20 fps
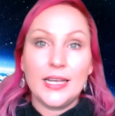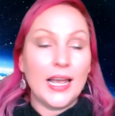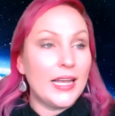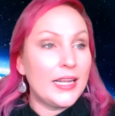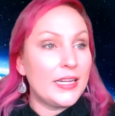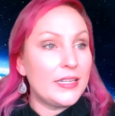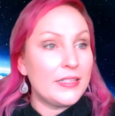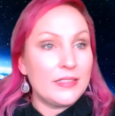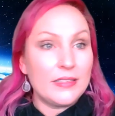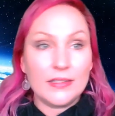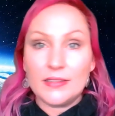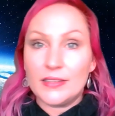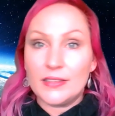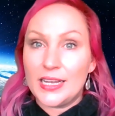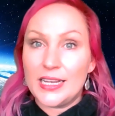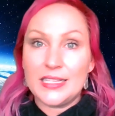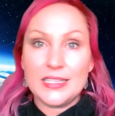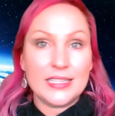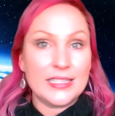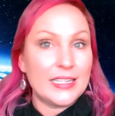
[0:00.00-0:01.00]
And
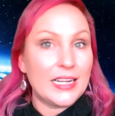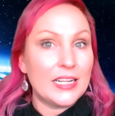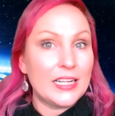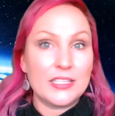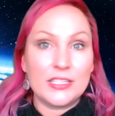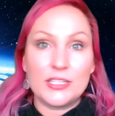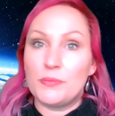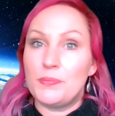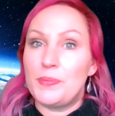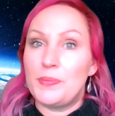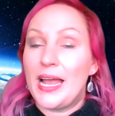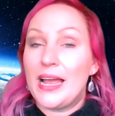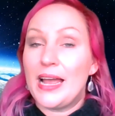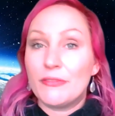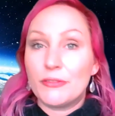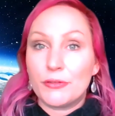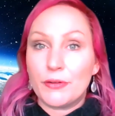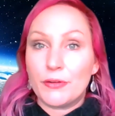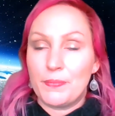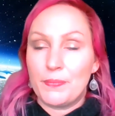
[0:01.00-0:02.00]
it starts to
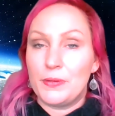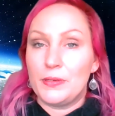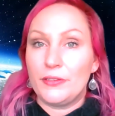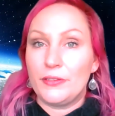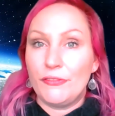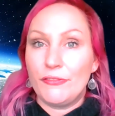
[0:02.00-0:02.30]
have a ripple